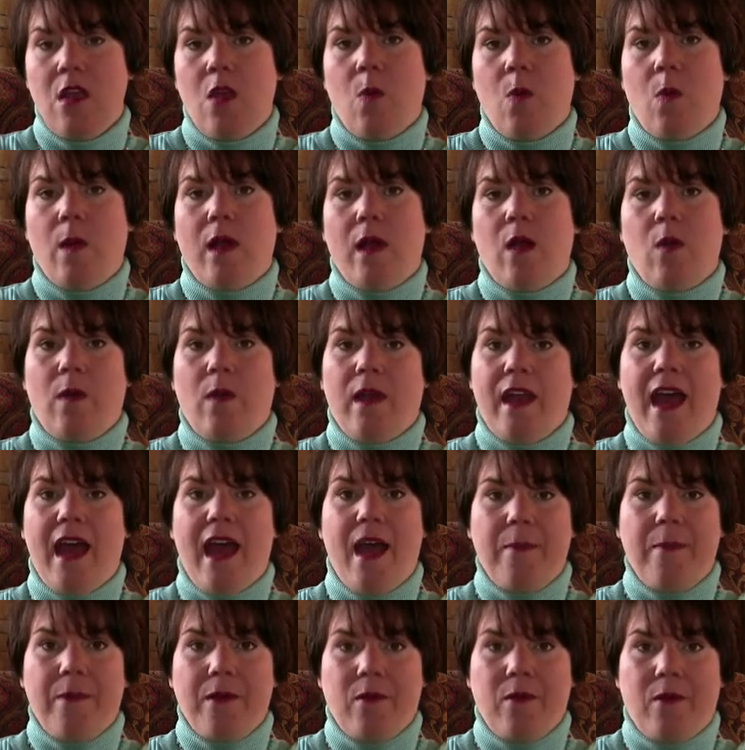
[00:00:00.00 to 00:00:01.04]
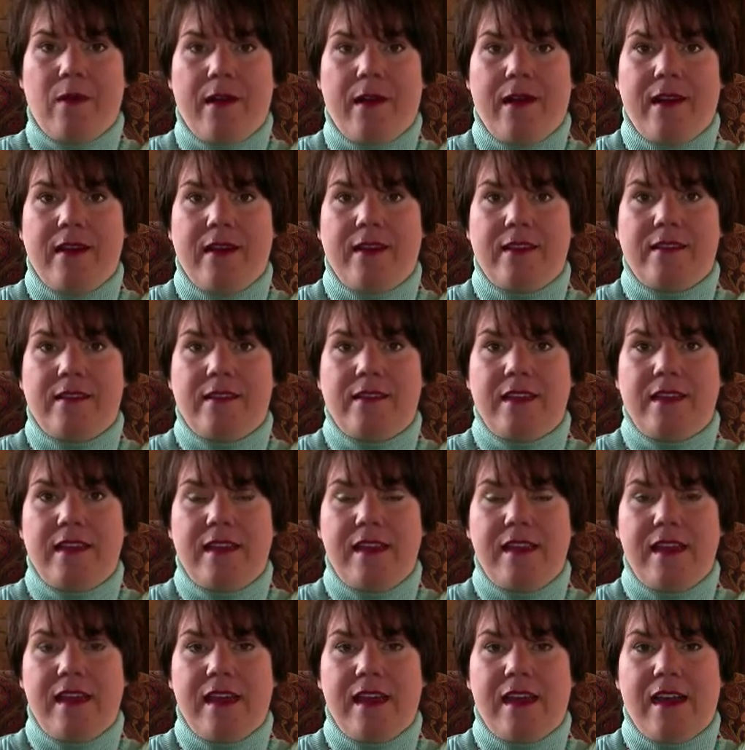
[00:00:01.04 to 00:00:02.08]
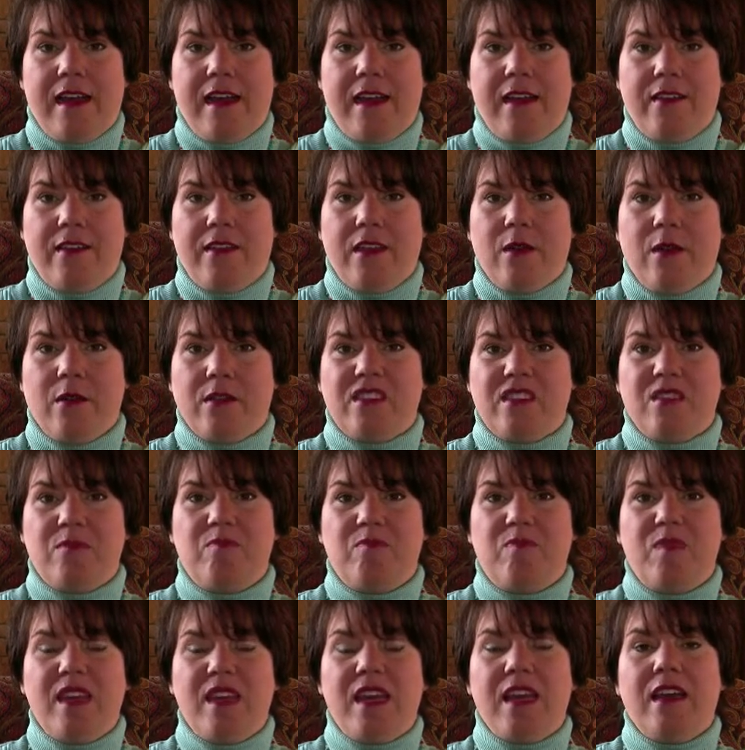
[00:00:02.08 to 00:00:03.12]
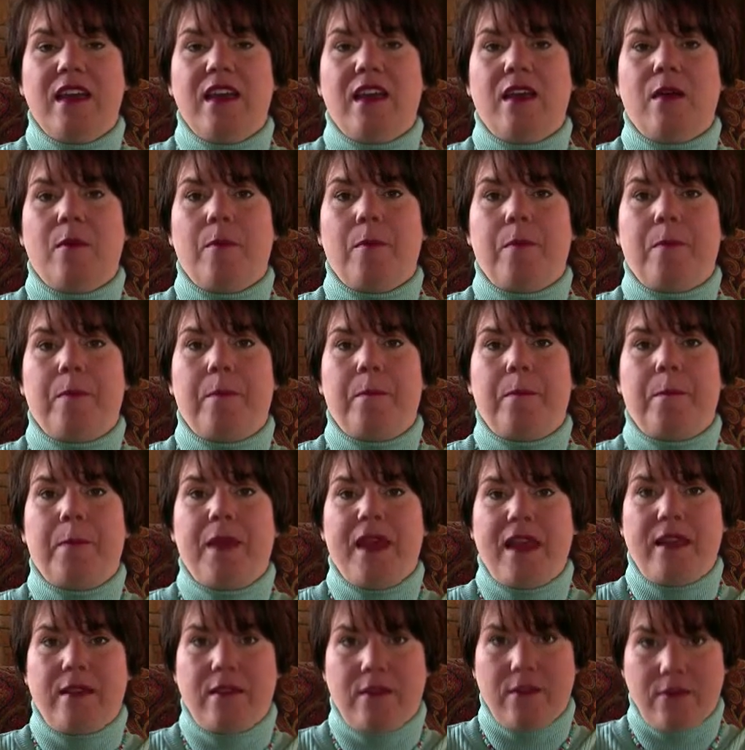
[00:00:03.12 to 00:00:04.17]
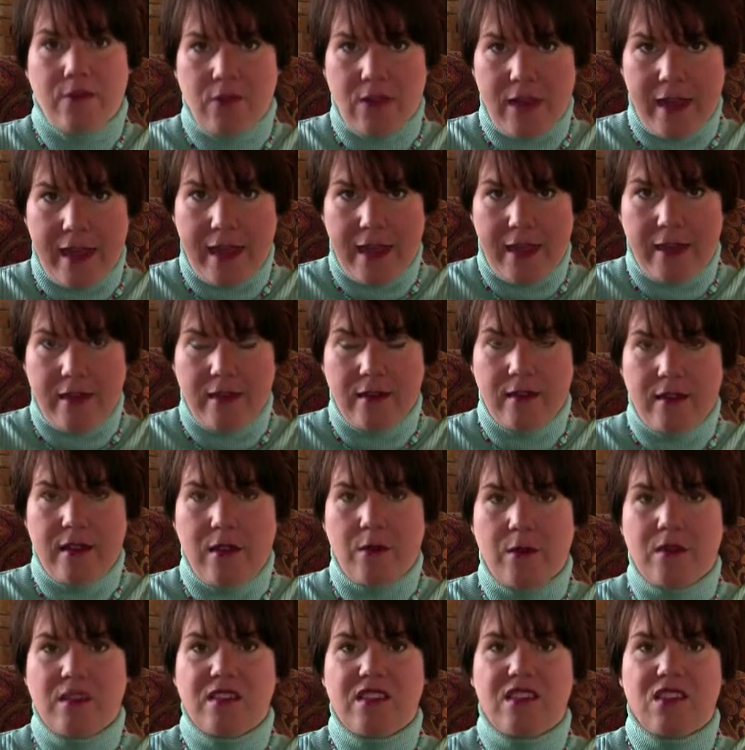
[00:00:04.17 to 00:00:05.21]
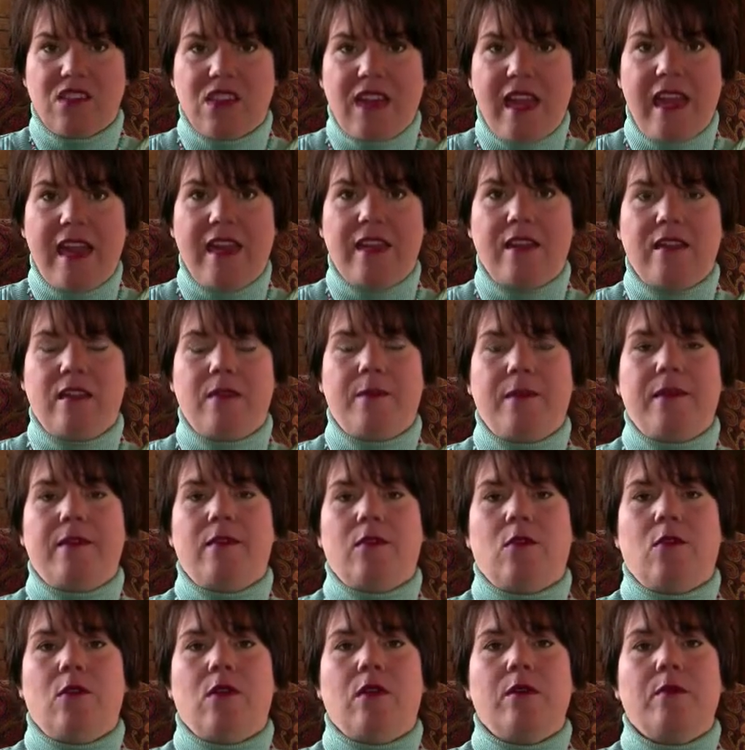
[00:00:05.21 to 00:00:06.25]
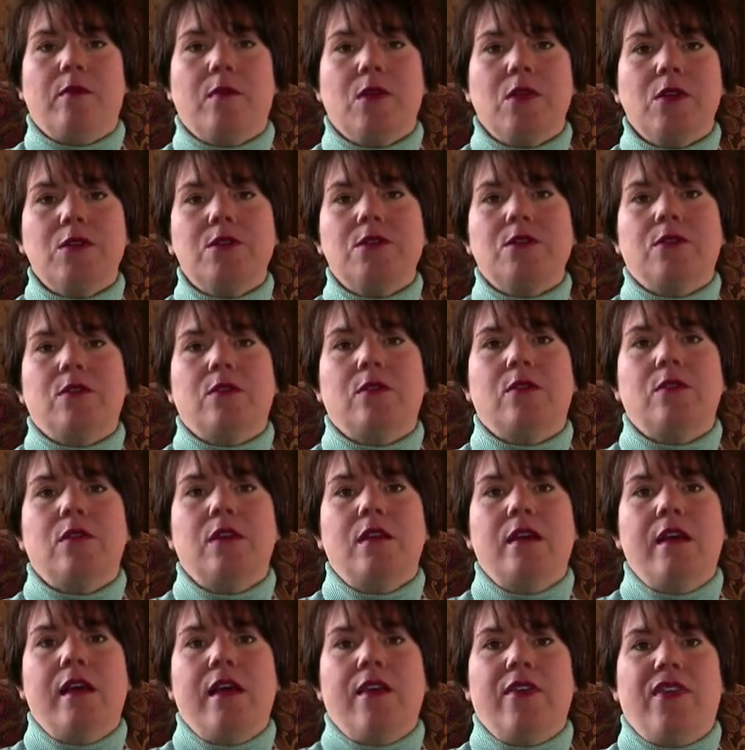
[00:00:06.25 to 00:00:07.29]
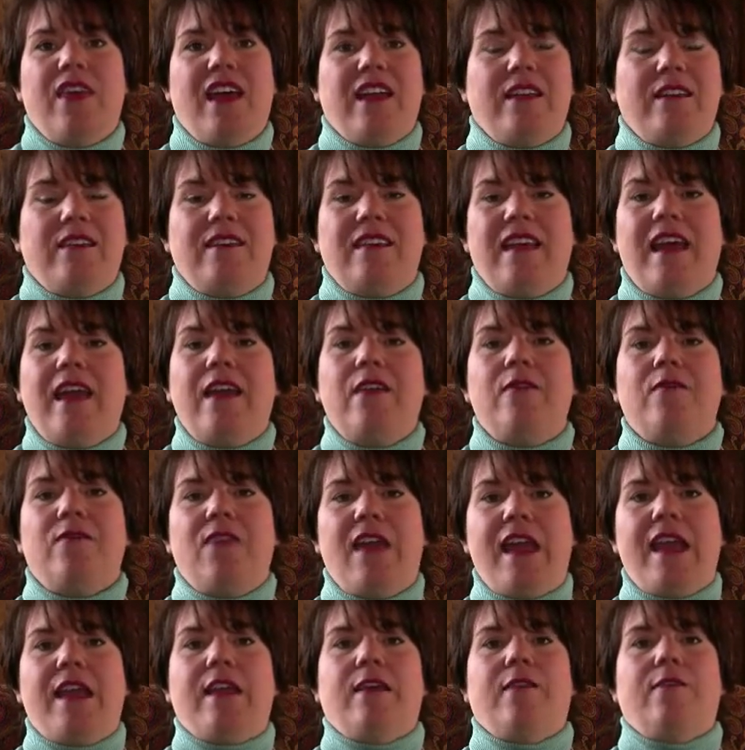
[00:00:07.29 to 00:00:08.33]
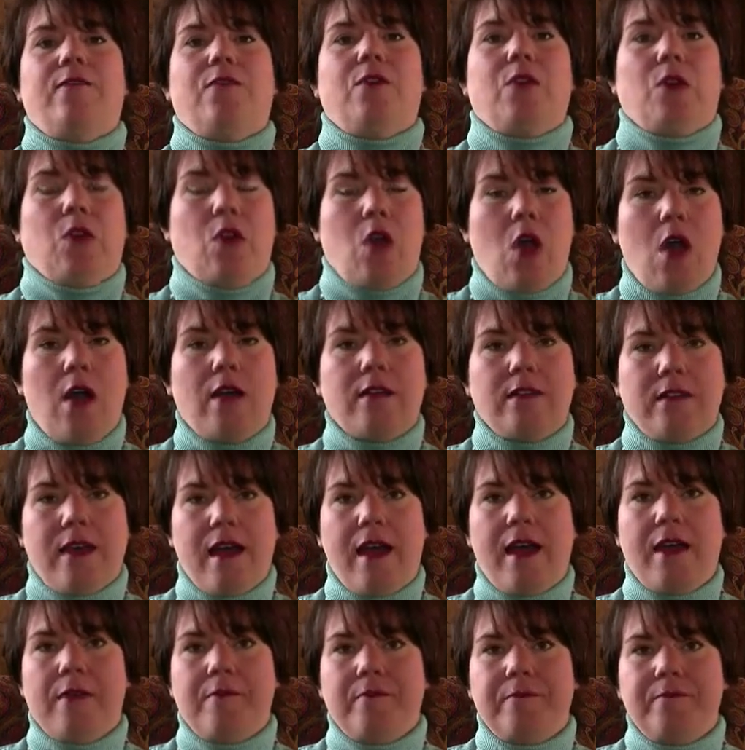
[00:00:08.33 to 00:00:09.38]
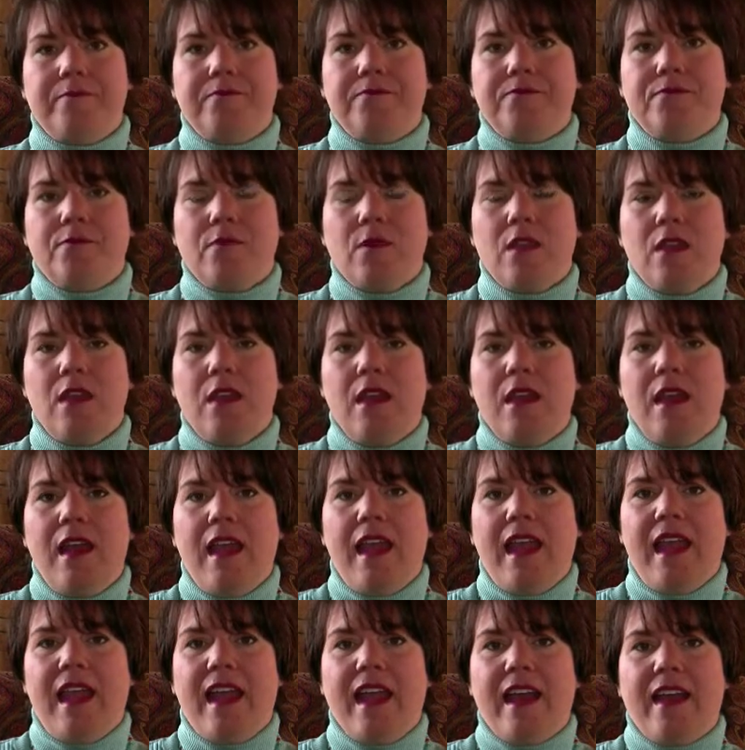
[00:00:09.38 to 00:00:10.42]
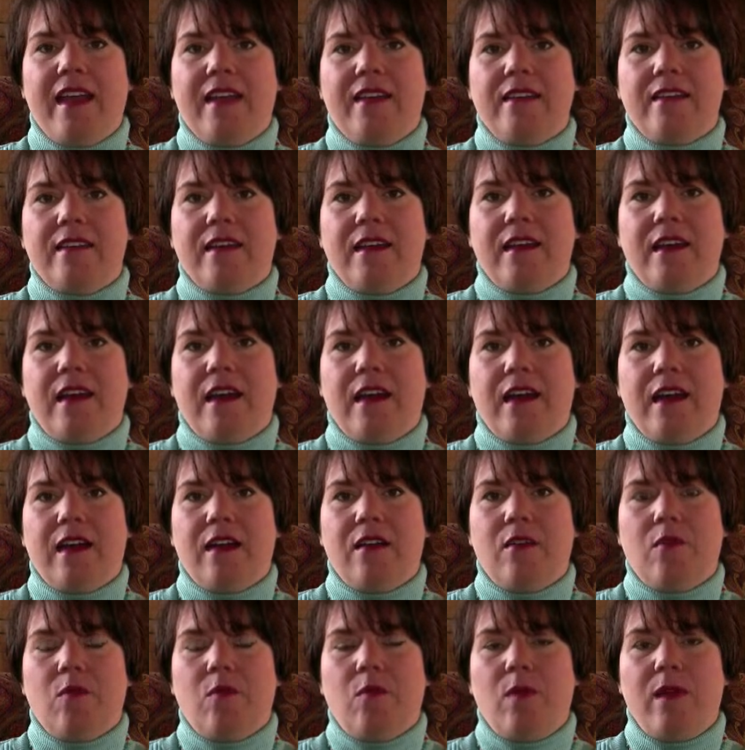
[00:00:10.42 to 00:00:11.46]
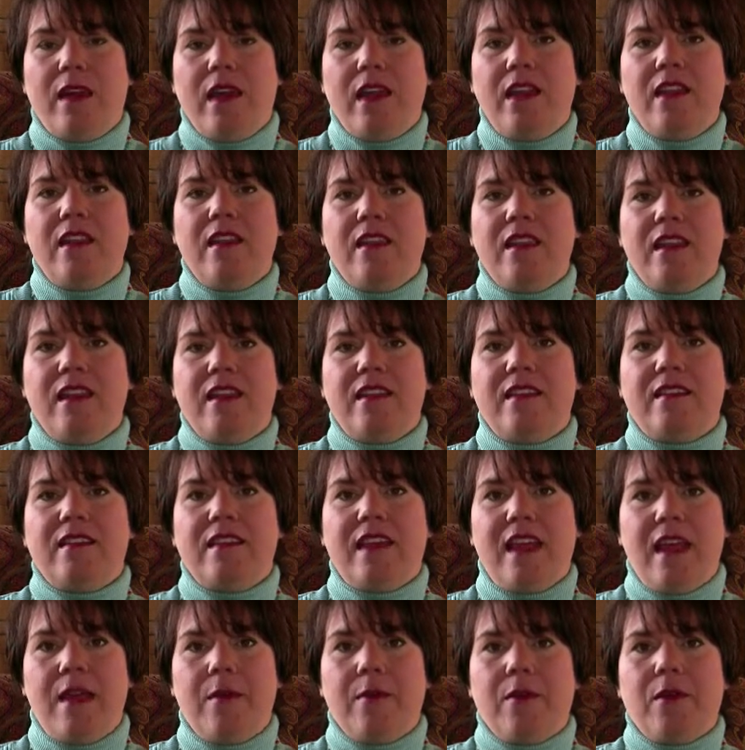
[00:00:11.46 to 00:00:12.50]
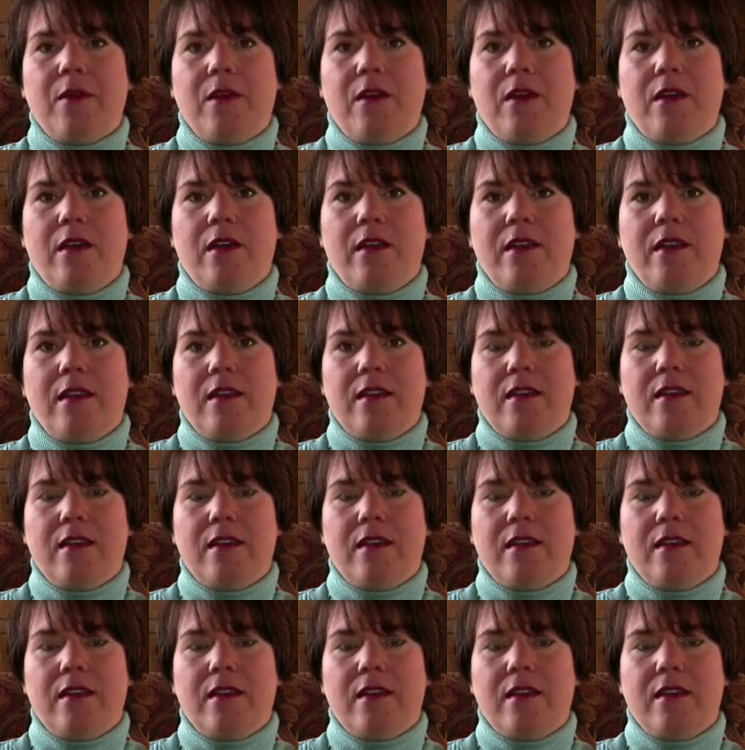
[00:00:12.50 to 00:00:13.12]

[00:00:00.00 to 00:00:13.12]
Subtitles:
Well, what happened was there was a big piece of land that was slated to be sold commercial that sat vacant for a long time. And when these neighborhood